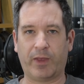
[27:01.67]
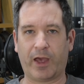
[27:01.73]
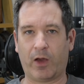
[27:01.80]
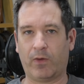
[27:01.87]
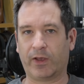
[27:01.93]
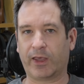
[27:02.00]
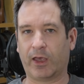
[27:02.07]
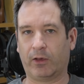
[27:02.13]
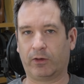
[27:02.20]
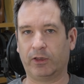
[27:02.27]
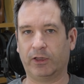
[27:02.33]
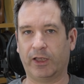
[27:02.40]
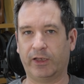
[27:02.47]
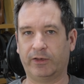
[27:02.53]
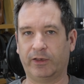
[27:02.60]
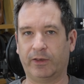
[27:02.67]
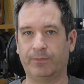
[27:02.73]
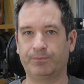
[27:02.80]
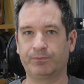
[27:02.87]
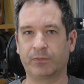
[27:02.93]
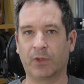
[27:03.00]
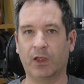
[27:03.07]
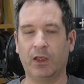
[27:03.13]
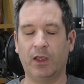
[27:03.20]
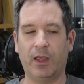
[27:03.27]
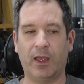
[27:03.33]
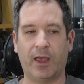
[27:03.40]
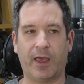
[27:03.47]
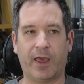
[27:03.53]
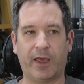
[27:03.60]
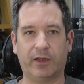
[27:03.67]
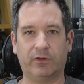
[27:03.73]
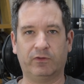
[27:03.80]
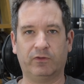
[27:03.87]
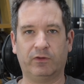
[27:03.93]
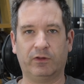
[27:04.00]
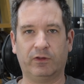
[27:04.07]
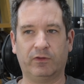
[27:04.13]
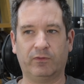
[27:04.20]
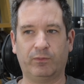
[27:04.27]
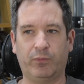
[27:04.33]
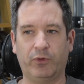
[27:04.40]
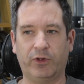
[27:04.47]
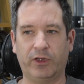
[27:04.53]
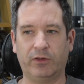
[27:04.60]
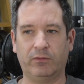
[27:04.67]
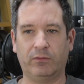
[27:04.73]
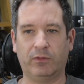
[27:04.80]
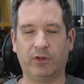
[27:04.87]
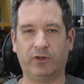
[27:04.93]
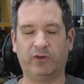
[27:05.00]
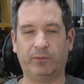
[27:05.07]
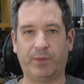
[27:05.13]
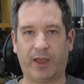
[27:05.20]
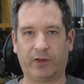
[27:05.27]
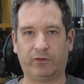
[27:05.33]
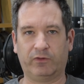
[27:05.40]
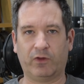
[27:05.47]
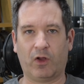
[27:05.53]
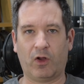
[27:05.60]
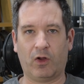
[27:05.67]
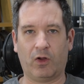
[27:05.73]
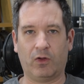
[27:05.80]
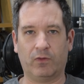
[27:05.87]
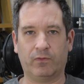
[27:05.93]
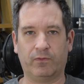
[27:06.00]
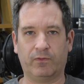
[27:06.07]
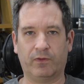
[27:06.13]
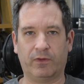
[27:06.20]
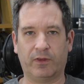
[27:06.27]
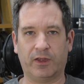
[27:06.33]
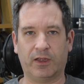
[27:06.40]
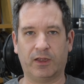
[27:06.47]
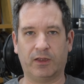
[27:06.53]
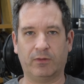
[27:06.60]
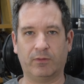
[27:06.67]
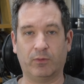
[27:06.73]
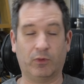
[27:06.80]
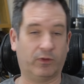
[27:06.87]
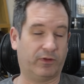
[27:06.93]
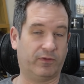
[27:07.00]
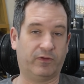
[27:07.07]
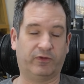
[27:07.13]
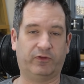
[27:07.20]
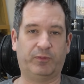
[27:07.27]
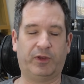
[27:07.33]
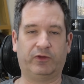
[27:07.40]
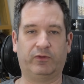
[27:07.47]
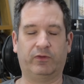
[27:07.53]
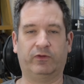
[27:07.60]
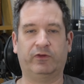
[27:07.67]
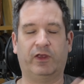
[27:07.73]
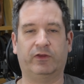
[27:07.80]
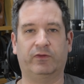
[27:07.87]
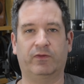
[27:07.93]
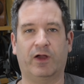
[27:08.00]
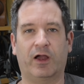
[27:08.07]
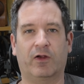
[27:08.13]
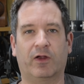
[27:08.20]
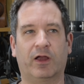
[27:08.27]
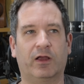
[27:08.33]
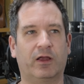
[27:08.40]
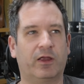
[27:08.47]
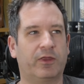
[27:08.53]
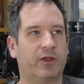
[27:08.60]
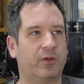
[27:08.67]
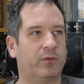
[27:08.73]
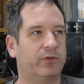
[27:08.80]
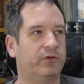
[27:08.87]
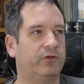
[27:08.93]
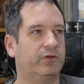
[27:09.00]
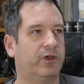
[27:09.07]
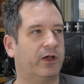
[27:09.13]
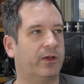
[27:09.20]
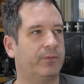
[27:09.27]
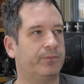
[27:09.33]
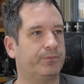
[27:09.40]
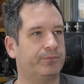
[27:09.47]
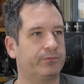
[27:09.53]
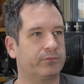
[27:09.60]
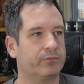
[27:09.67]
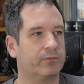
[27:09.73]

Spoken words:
power calculator, and put in the specs of the specs of the Susvara. I think it was what